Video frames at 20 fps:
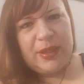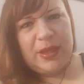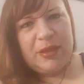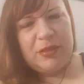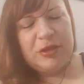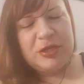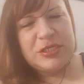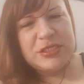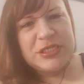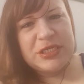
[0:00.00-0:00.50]

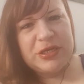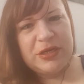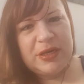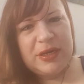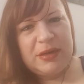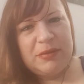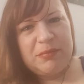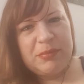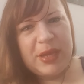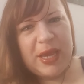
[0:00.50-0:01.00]
there's good
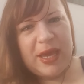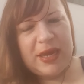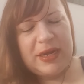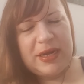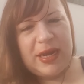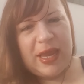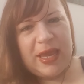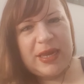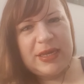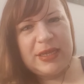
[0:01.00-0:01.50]
and bad
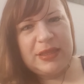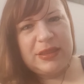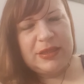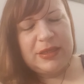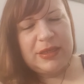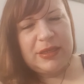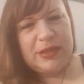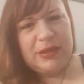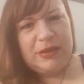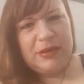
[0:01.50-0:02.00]
in
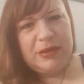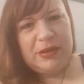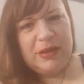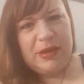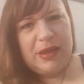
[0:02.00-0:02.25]
anything,